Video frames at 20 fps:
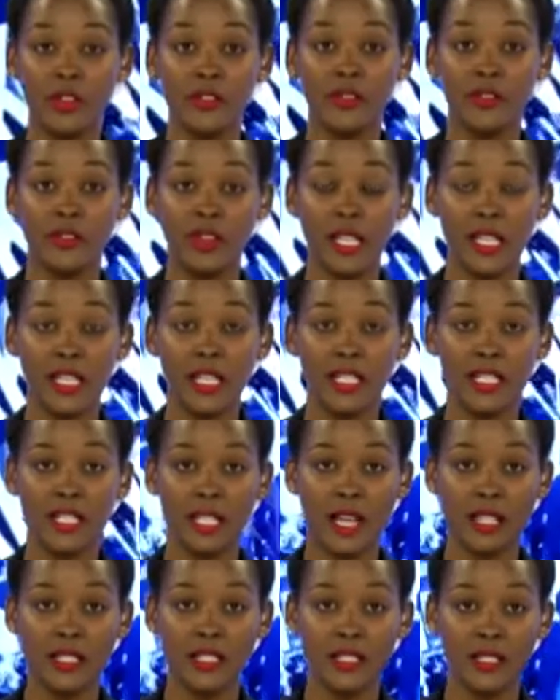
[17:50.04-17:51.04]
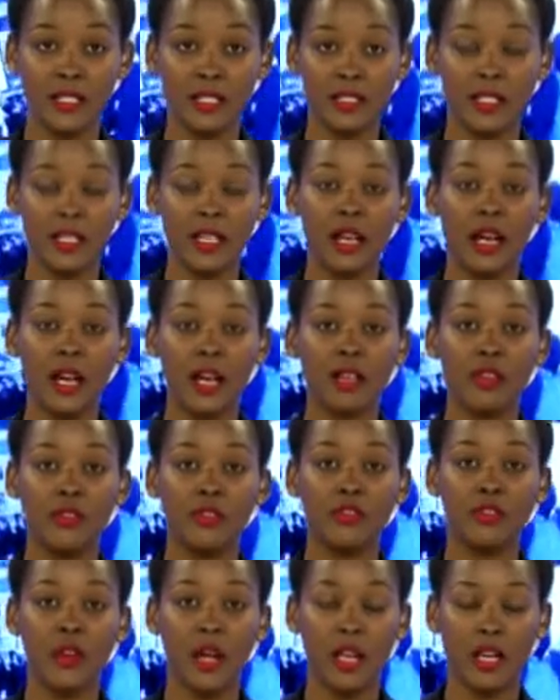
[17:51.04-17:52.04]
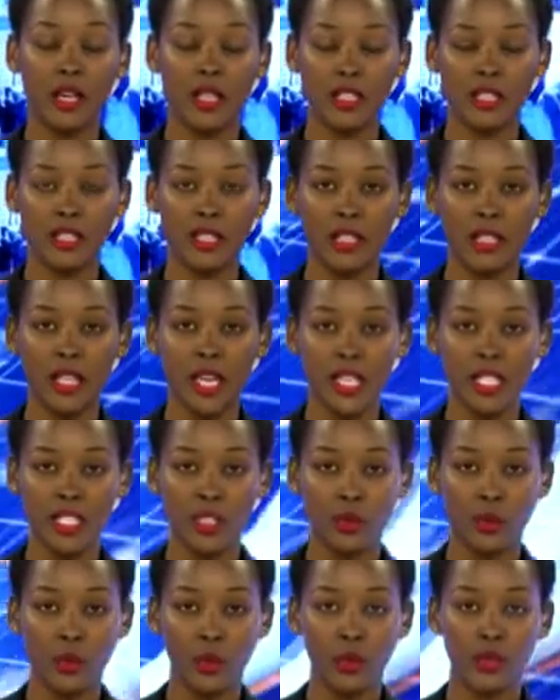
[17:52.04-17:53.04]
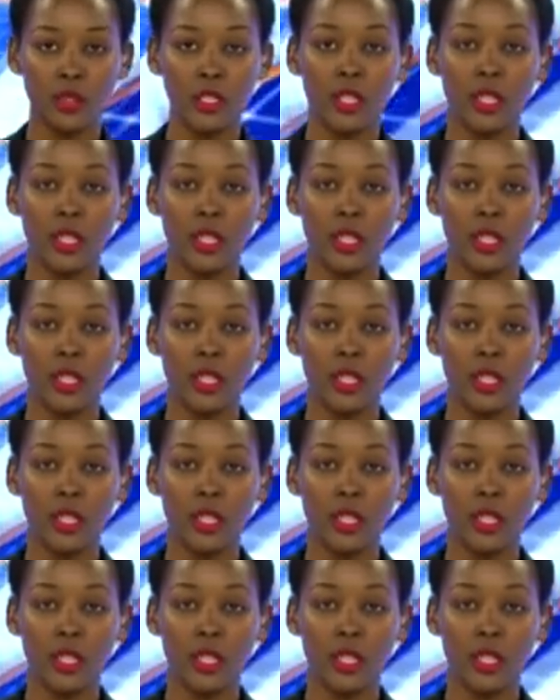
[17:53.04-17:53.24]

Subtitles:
evading taxes and of violating export